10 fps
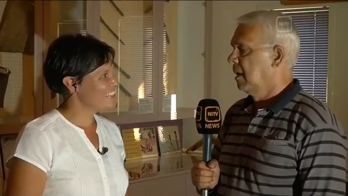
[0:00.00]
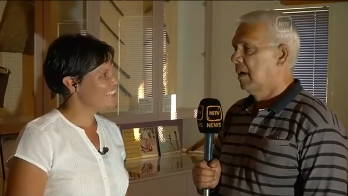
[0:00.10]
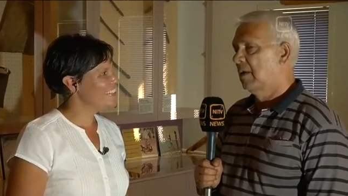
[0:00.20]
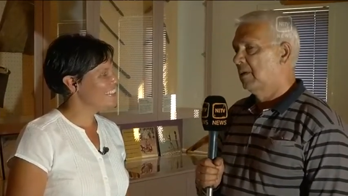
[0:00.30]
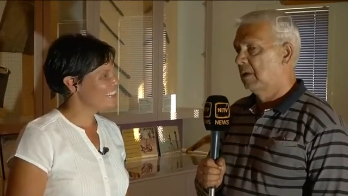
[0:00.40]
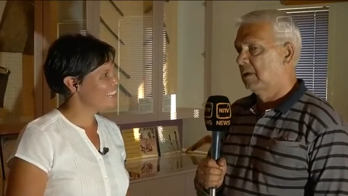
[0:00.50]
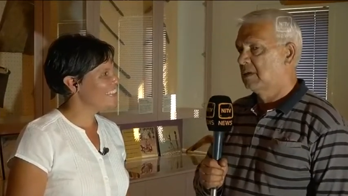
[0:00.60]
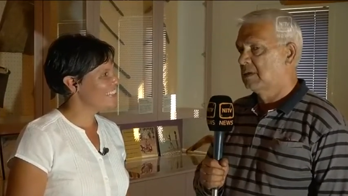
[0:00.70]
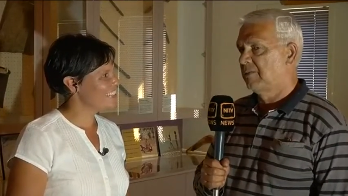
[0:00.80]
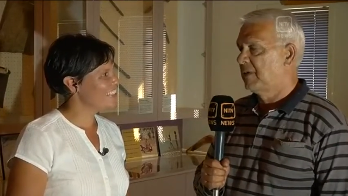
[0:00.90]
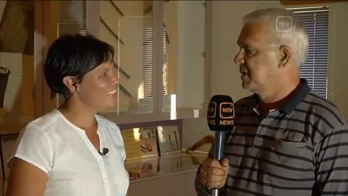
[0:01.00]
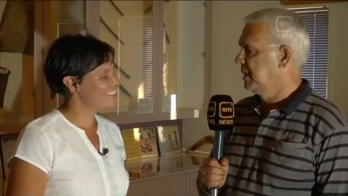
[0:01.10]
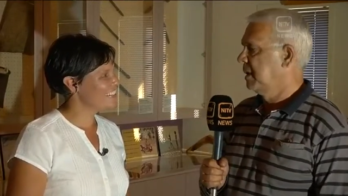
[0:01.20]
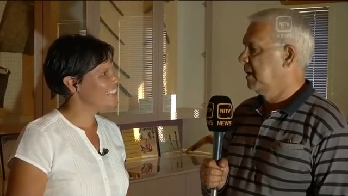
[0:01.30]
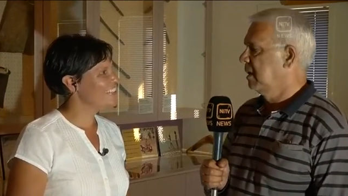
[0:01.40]
Speaker 1: I think there's a vision
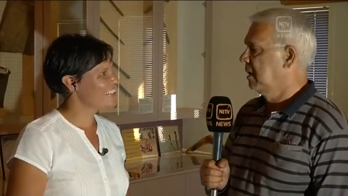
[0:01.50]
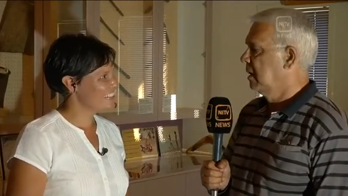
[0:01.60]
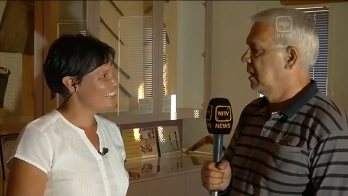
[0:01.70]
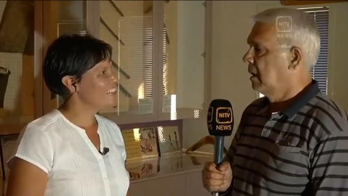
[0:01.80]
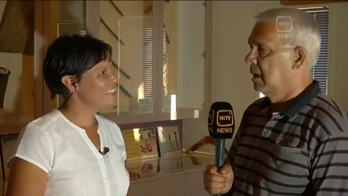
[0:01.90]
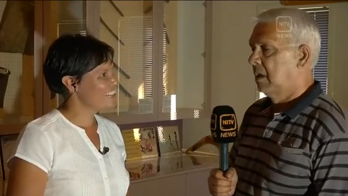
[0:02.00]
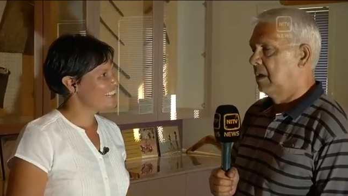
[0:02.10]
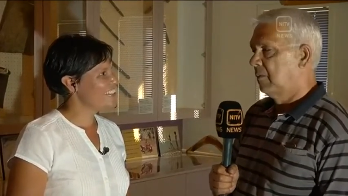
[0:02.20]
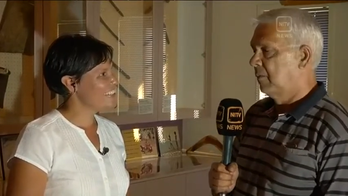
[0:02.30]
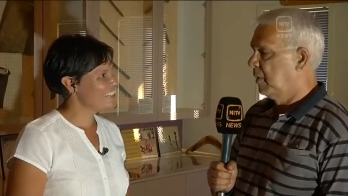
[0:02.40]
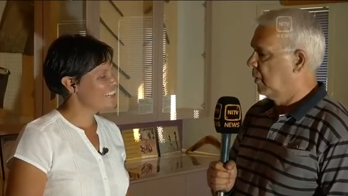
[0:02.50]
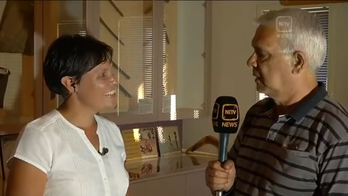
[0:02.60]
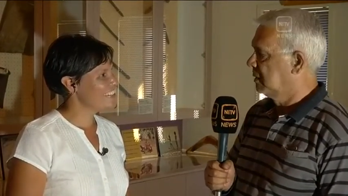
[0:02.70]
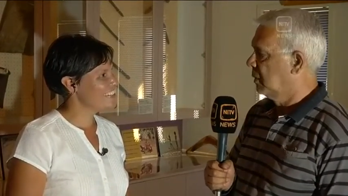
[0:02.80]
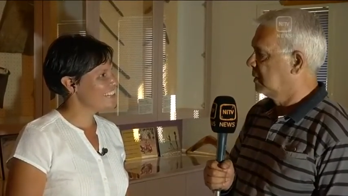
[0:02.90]
here, and we work
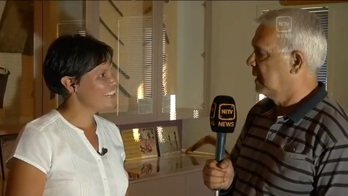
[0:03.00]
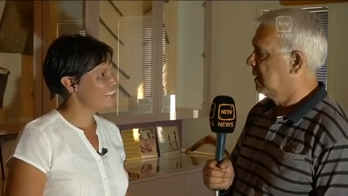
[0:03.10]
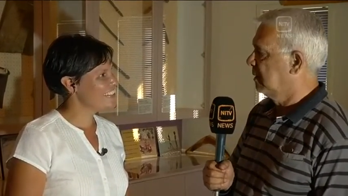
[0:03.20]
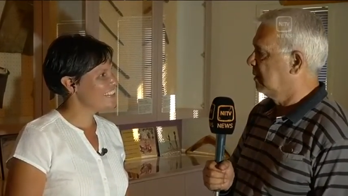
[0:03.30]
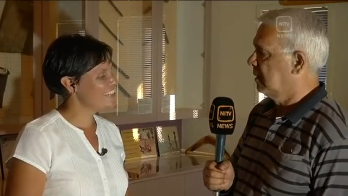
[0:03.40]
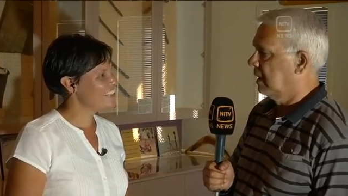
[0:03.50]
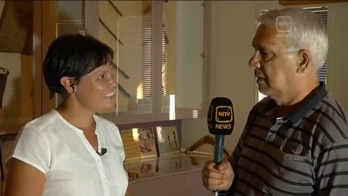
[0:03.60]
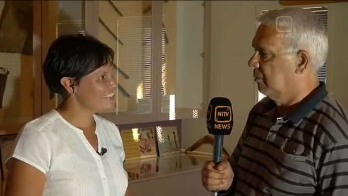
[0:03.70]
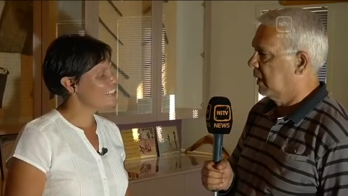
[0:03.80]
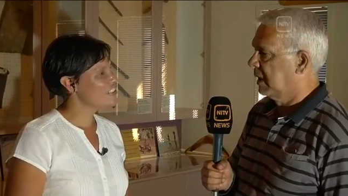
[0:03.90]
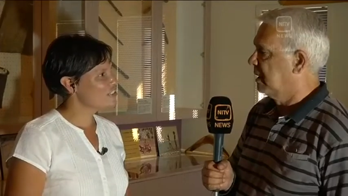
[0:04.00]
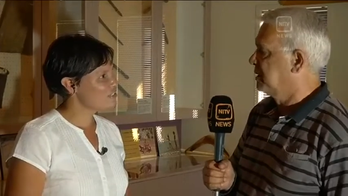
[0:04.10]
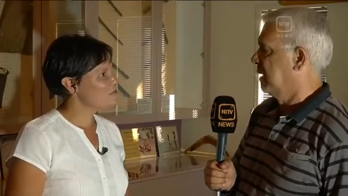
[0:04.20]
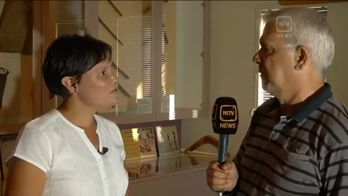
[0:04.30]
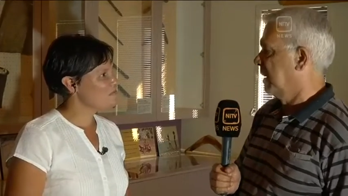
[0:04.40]
towards that. We can
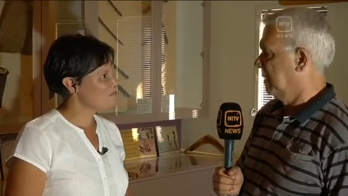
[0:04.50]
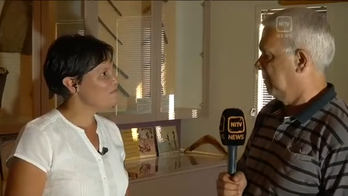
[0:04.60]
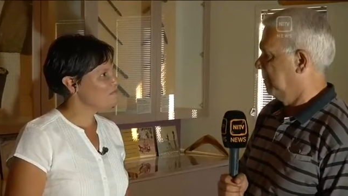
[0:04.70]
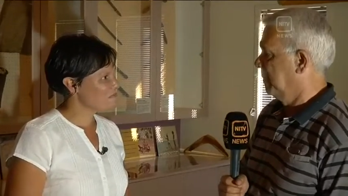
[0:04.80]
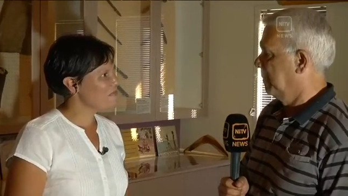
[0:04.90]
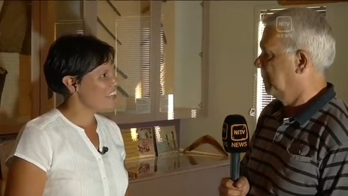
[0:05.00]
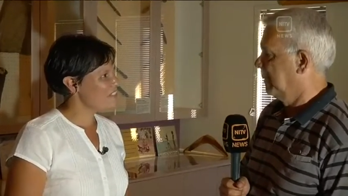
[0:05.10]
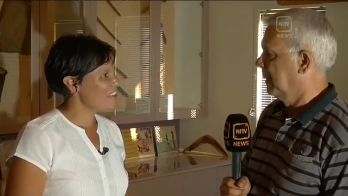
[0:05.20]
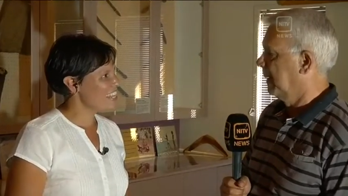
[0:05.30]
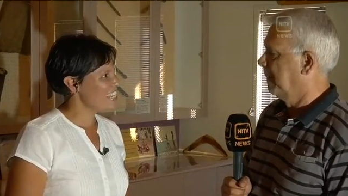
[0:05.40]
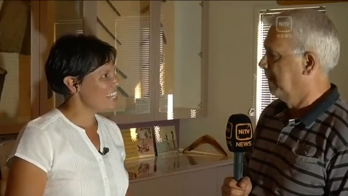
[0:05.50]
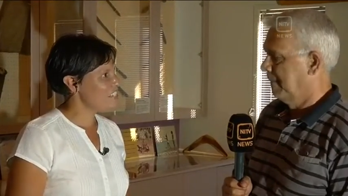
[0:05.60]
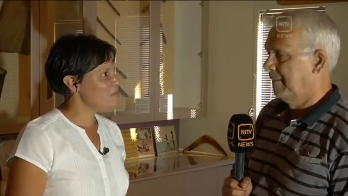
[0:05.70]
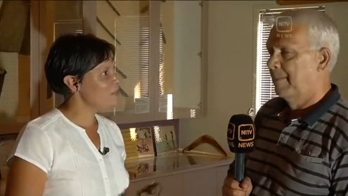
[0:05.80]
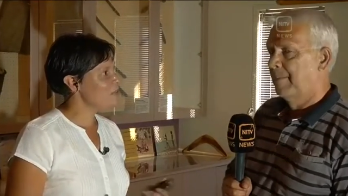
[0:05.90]
achieve that.
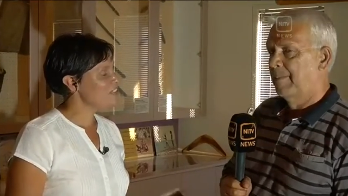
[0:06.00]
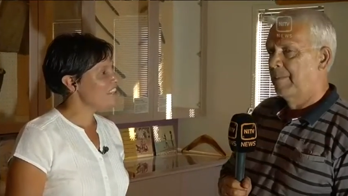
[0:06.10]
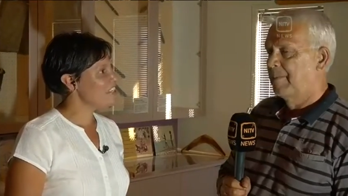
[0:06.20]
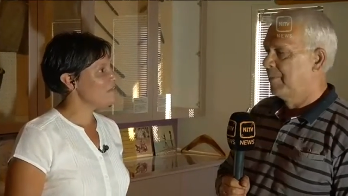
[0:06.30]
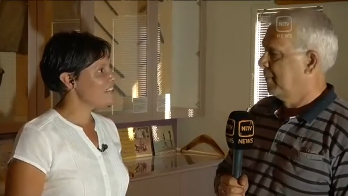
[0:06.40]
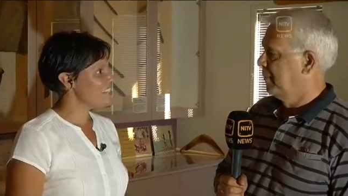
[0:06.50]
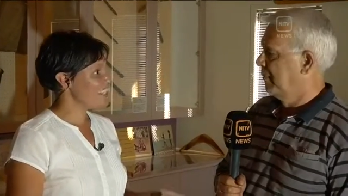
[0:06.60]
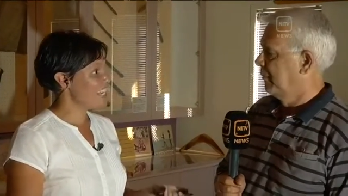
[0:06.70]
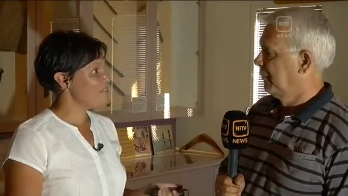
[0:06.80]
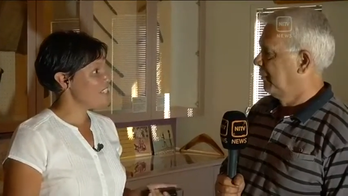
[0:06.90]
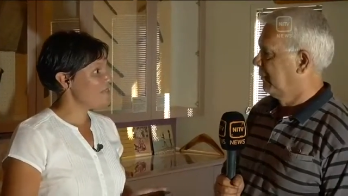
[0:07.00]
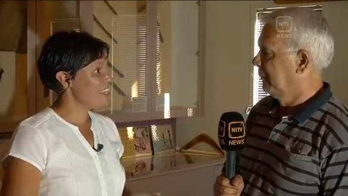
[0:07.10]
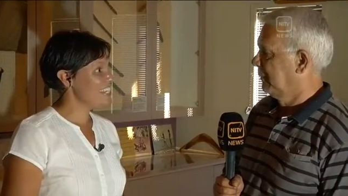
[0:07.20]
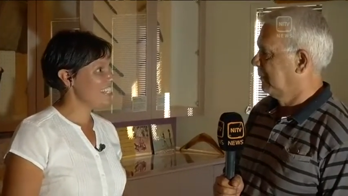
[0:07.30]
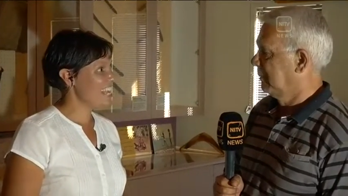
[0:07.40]
Speaker 2: Fantastic. Well, Gordon, thank you once again for
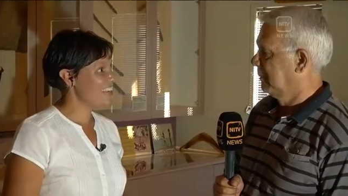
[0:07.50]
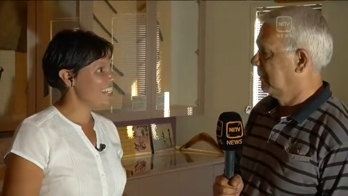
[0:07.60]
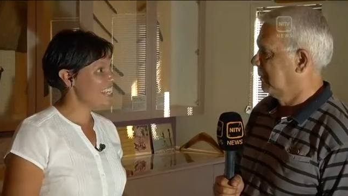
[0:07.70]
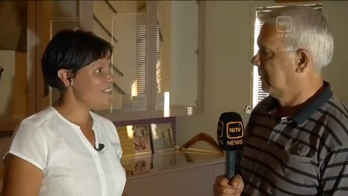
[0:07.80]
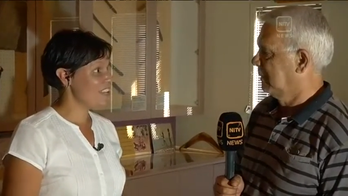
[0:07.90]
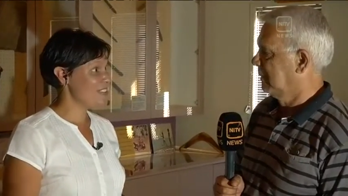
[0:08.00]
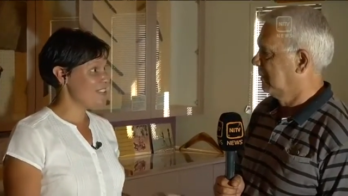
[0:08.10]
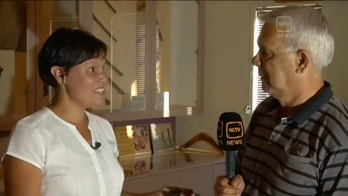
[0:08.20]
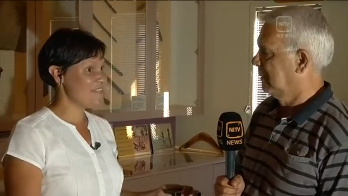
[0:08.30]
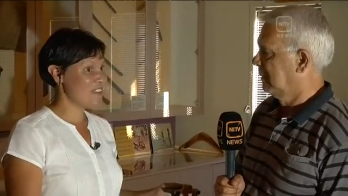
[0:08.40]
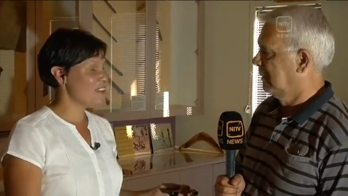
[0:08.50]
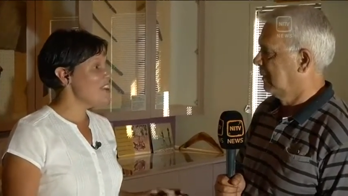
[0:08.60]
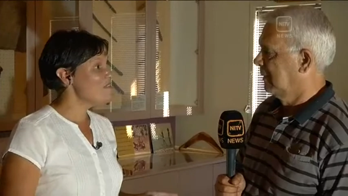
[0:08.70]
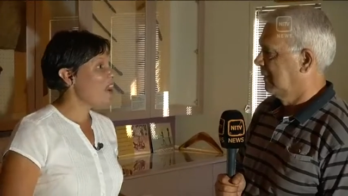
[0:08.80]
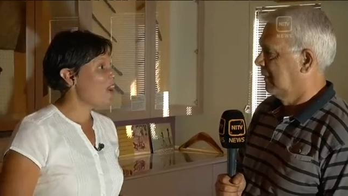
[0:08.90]
speaking to NITV News and for
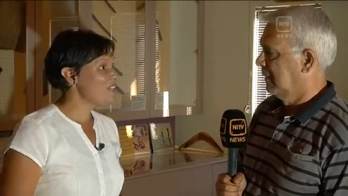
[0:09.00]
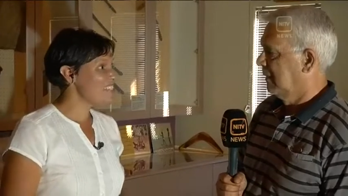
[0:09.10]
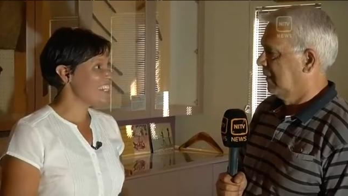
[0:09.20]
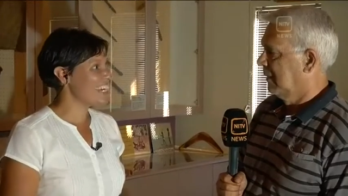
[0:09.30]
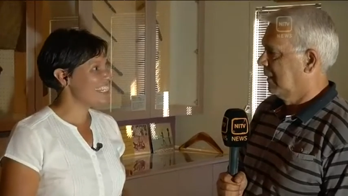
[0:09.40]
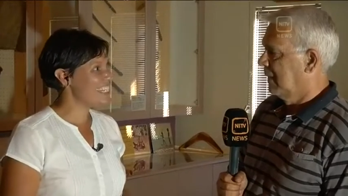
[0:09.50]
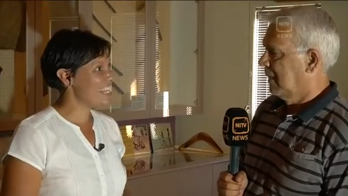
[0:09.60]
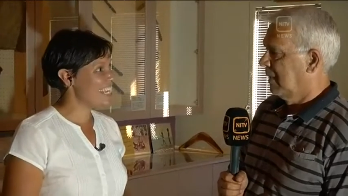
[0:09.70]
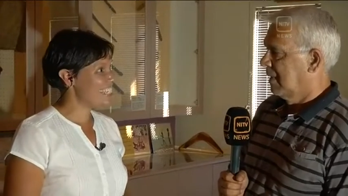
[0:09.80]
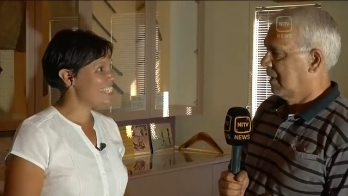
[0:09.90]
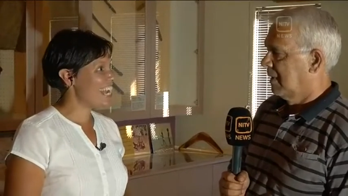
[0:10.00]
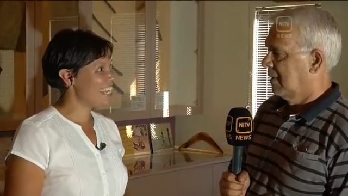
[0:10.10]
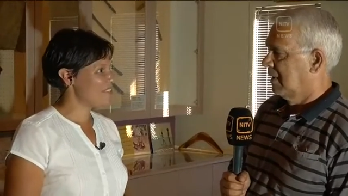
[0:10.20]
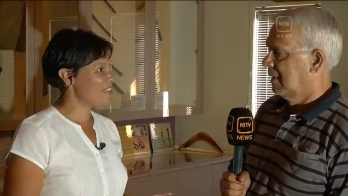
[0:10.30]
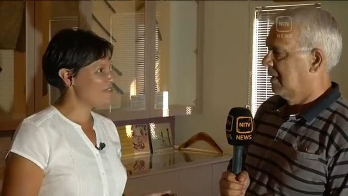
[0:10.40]
hosting us here today.
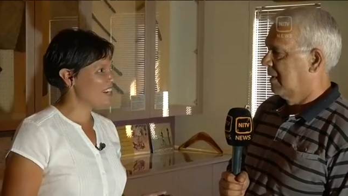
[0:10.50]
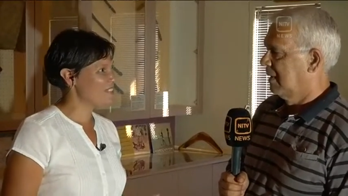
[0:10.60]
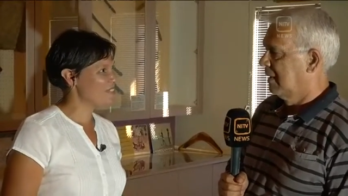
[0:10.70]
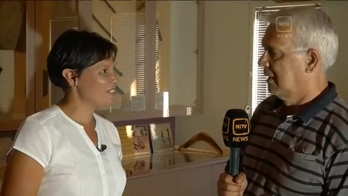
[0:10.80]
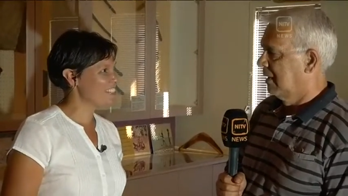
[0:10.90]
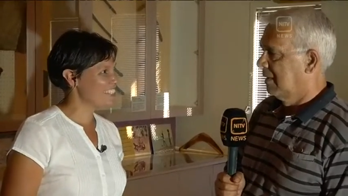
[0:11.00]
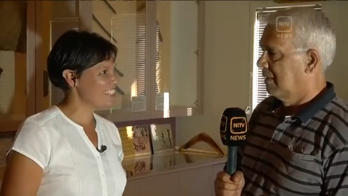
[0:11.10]
It's been wonderful.